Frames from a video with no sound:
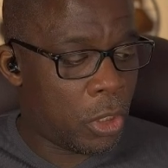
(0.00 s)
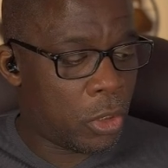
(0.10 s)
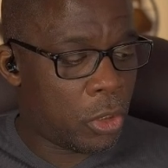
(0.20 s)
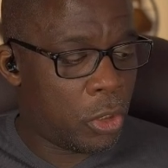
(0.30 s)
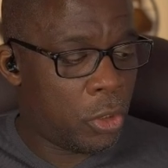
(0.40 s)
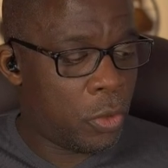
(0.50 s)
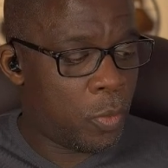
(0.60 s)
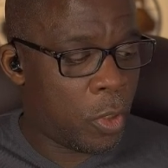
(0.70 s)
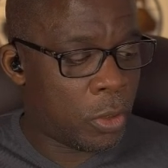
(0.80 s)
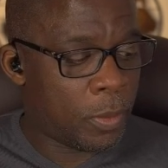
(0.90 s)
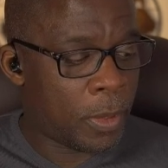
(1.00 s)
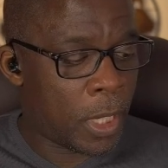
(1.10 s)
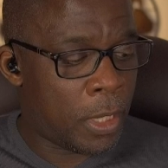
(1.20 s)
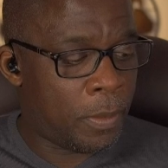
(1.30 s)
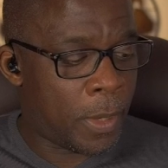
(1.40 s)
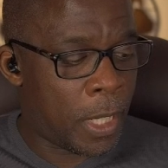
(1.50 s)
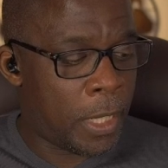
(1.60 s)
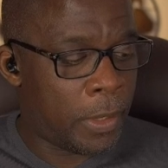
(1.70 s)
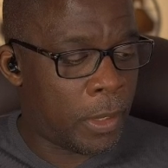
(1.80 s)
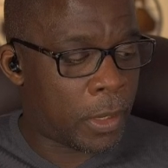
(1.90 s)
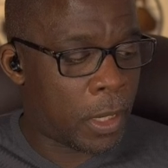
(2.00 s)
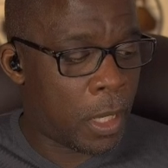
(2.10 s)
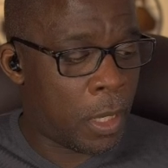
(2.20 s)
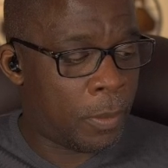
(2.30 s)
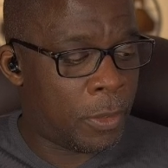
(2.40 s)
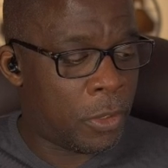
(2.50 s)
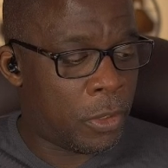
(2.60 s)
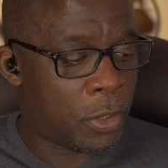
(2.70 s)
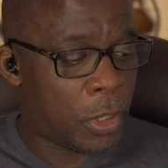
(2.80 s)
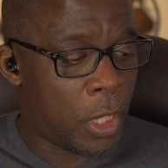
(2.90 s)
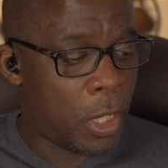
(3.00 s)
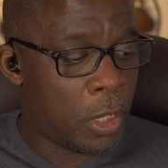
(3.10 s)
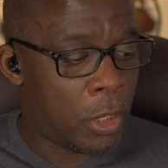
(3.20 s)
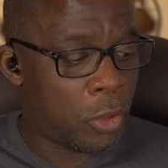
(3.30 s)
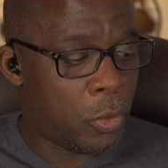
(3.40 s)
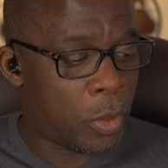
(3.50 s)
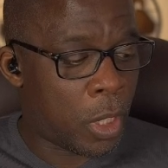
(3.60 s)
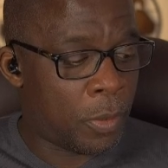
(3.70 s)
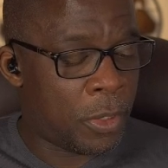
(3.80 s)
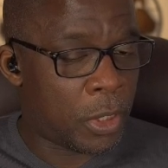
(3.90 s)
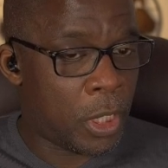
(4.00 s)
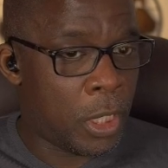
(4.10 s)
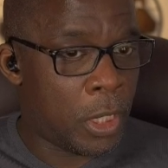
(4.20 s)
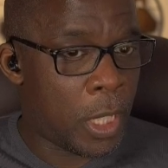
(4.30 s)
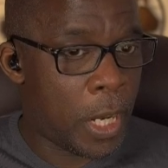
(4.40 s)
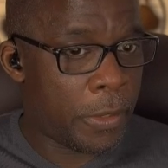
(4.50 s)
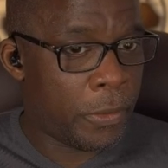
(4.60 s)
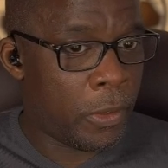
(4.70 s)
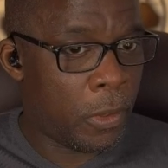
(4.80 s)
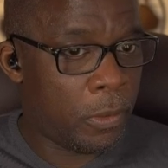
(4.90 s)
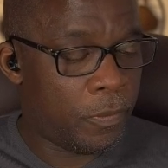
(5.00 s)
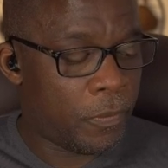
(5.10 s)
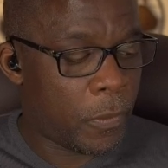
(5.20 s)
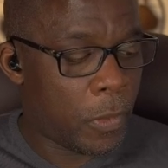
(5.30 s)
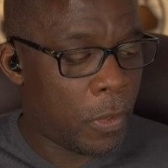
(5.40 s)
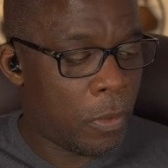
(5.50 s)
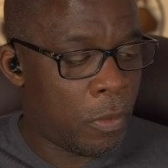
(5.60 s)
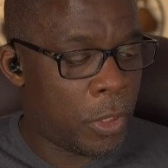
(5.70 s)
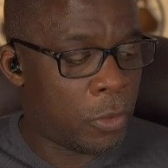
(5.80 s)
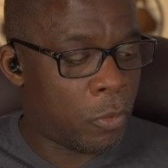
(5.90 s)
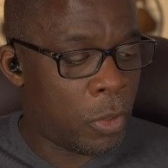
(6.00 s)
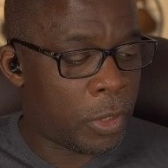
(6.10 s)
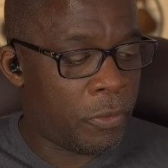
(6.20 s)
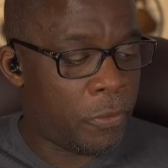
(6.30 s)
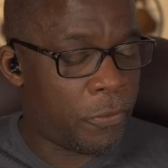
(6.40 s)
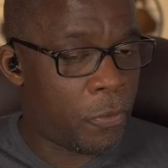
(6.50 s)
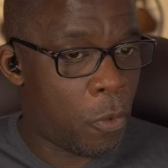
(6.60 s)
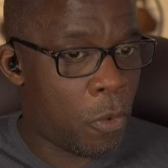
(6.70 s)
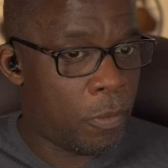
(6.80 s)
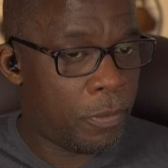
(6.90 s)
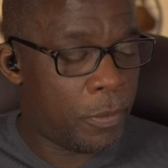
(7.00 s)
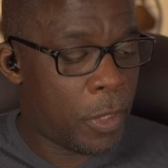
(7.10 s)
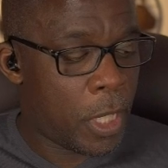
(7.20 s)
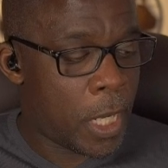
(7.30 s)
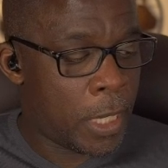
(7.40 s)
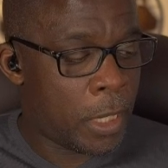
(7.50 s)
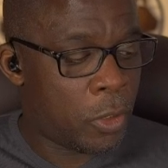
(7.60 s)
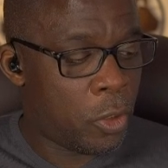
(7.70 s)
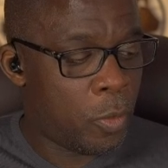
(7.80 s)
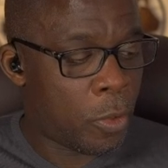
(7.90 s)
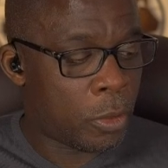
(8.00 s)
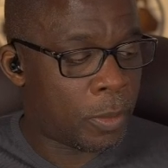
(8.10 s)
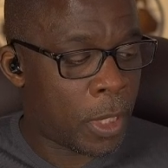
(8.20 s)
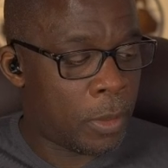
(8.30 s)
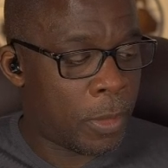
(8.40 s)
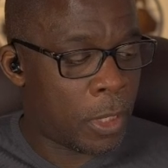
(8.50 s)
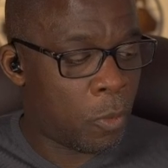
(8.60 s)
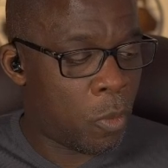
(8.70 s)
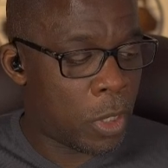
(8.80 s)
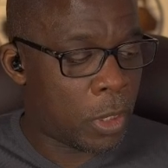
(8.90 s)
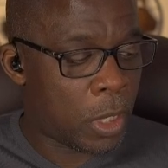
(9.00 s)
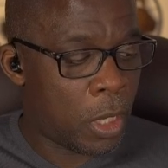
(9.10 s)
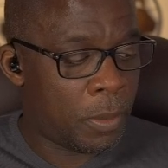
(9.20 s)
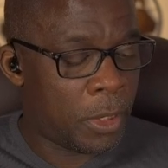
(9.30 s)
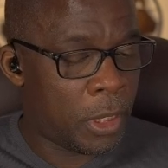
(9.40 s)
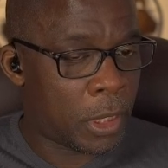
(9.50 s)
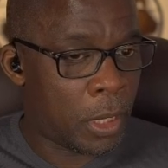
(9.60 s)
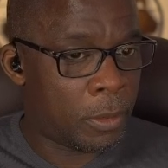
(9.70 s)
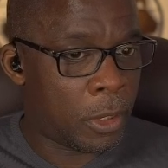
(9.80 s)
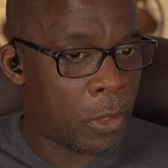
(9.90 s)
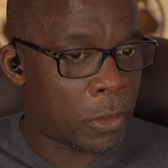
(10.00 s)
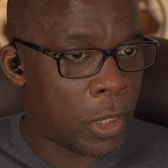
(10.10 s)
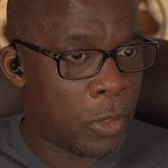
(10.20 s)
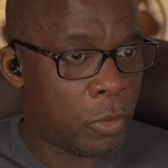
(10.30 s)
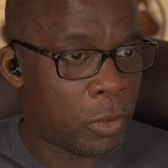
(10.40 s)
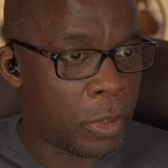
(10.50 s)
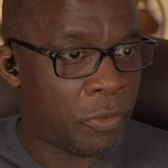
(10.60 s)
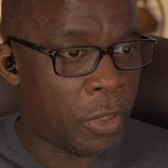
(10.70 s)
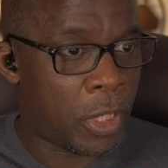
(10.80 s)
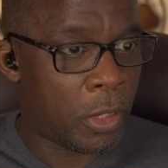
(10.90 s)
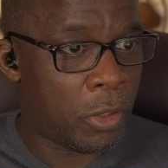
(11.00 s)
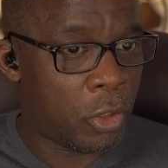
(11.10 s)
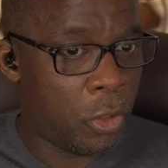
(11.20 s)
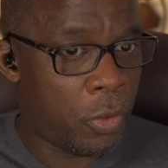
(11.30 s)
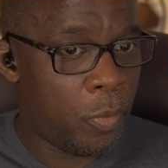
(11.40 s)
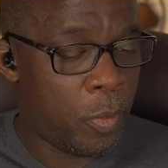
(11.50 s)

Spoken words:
2 multiplied by the carbons, the 2 carbons in ethanol, which will give you 4, and then 2 multiplied by the 1 carbon in carbon dioxide, which will give you another 2,